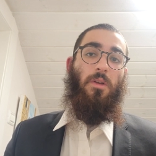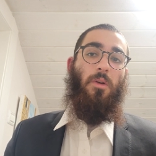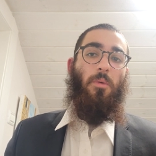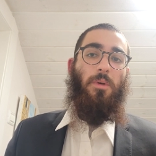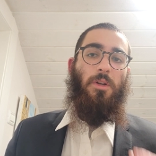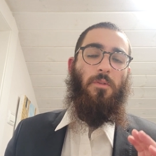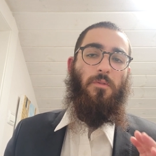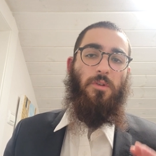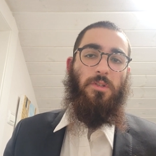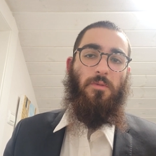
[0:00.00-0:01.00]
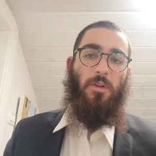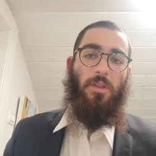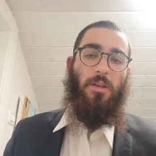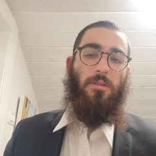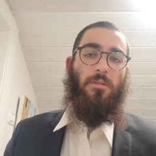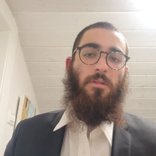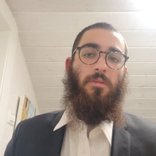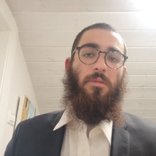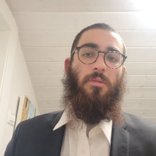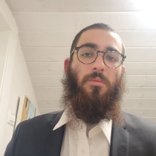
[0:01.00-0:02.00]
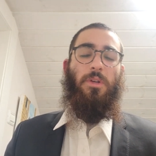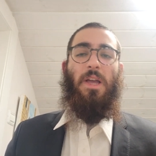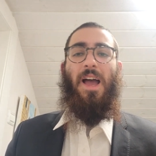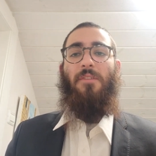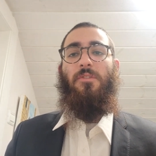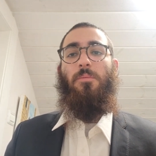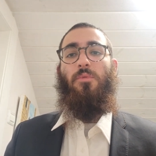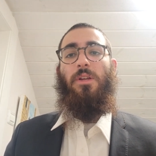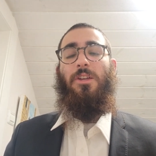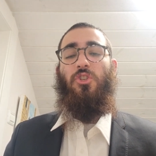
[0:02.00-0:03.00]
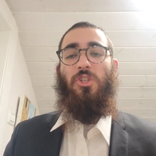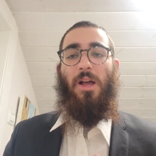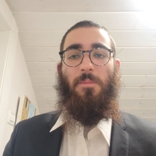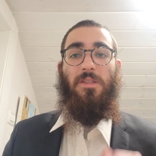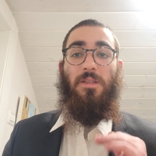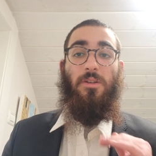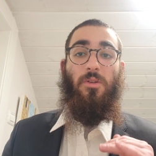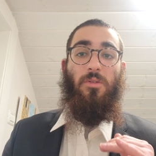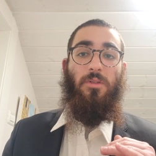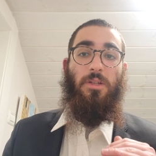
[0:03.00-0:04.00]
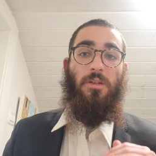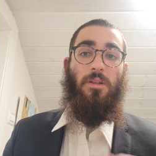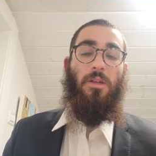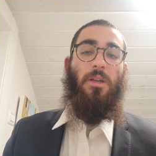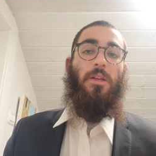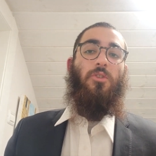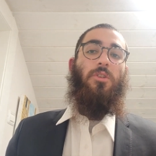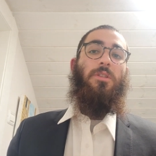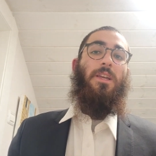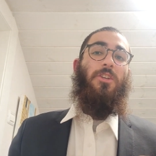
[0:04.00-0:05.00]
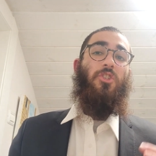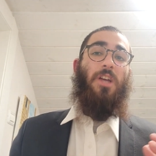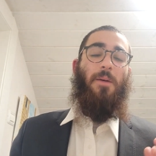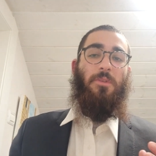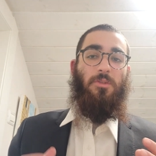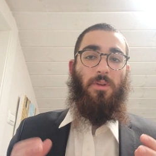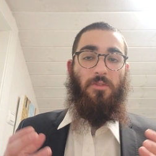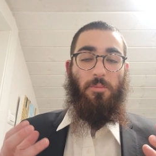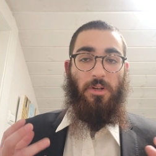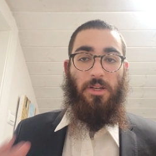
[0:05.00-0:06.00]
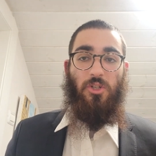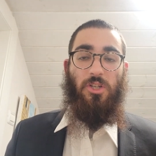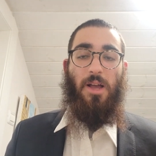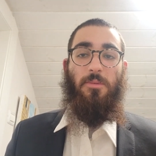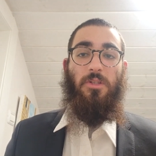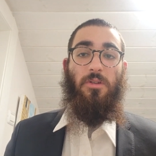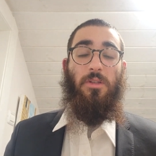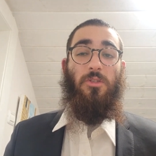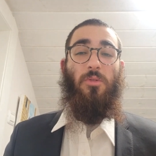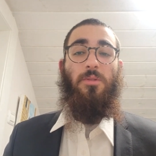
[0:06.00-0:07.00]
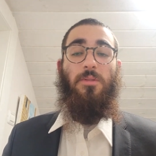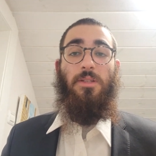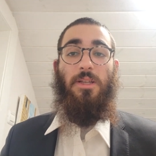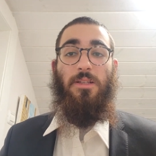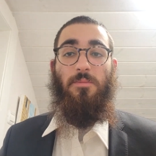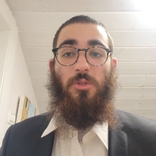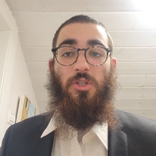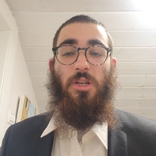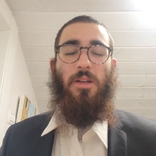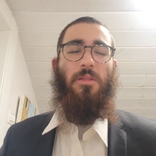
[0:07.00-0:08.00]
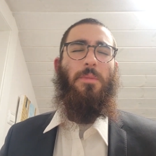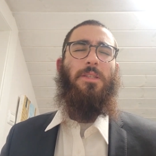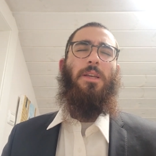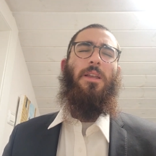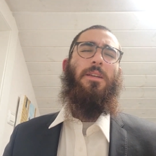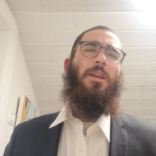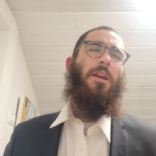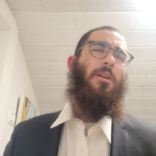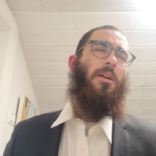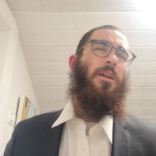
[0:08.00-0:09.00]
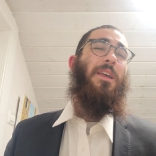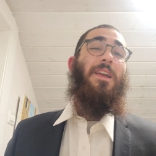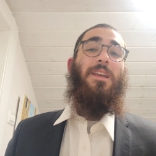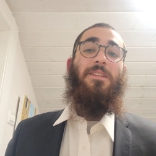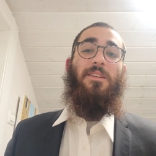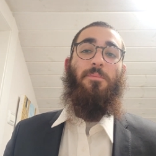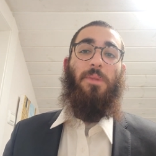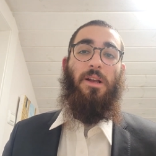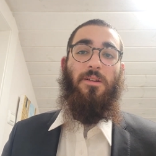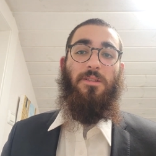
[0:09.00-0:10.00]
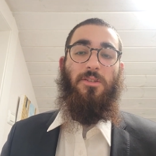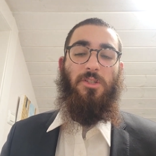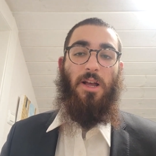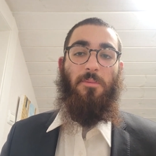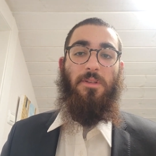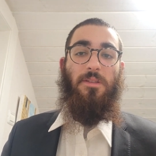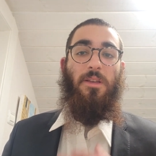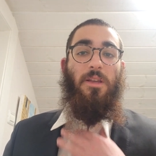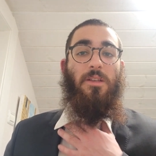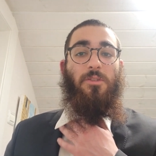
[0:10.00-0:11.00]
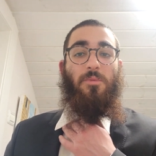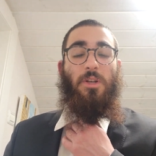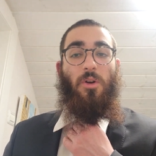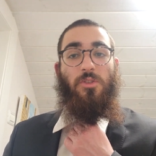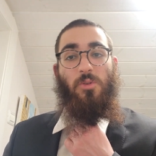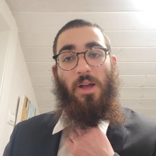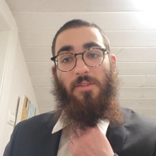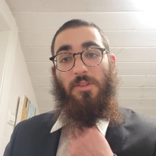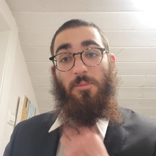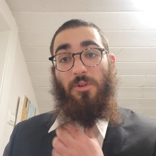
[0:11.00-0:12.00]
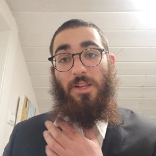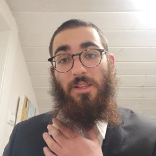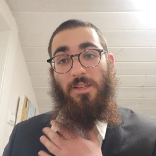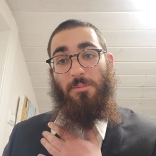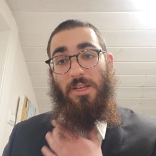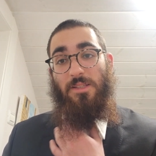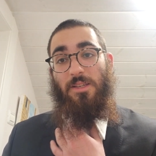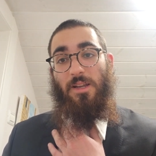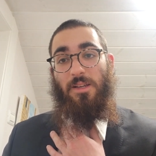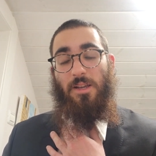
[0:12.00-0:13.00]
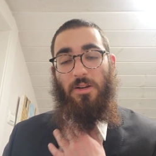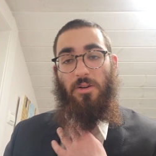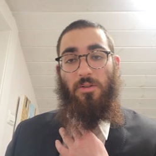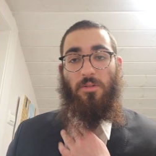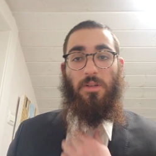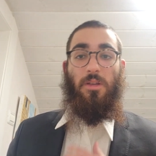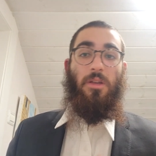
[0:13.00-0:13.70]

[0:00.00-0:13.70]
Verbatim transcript: Well, we know, first of all, that we have to bring Shabbos in early. Just like Shabbos, we have to bring in Shabbos early, so too the days of Mashiach, the Messianic era, is compared to Shabbos. So we also have to bring in the Messianic era early.